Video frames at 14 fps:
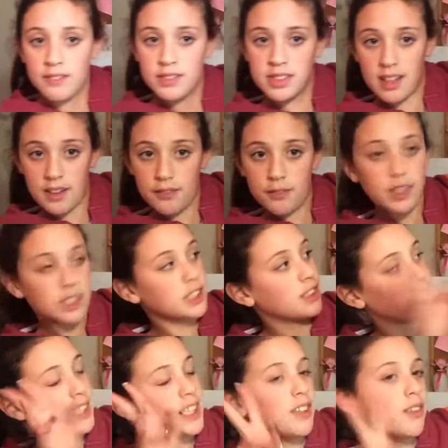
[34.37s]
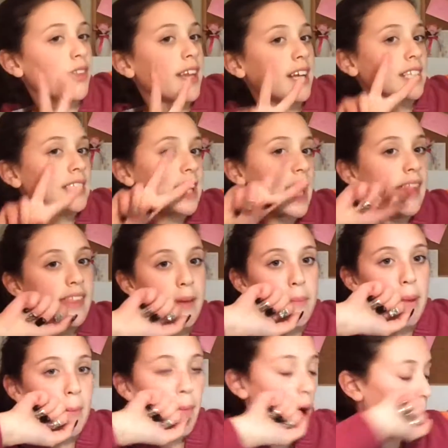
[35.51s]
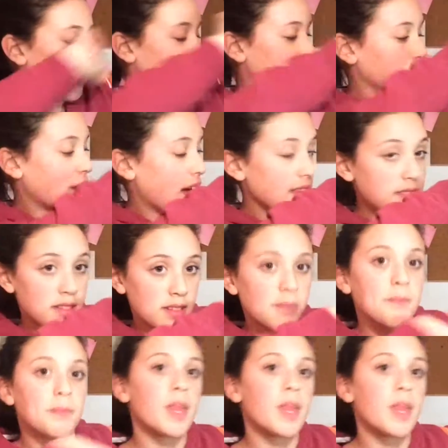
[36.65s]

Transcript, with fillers: stuff, which is only two things, and then my mom bought the rest.